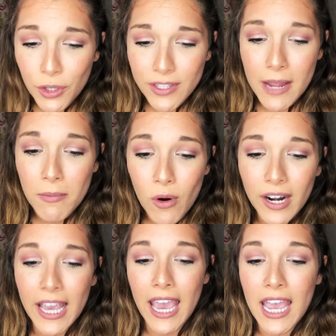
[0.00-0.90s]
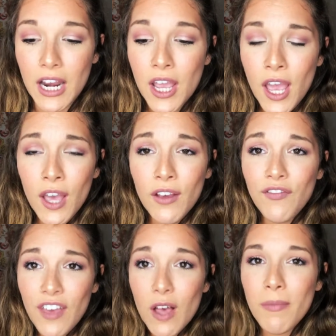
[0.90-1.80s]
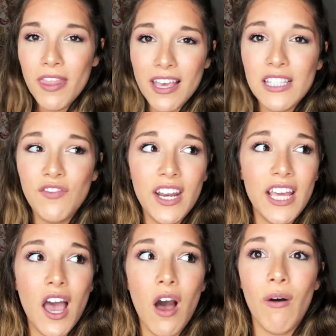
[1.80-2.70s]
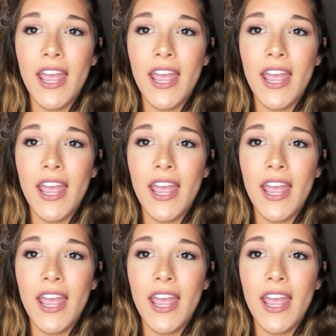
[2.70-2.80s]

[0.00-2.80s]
a Tuesday morning and film this video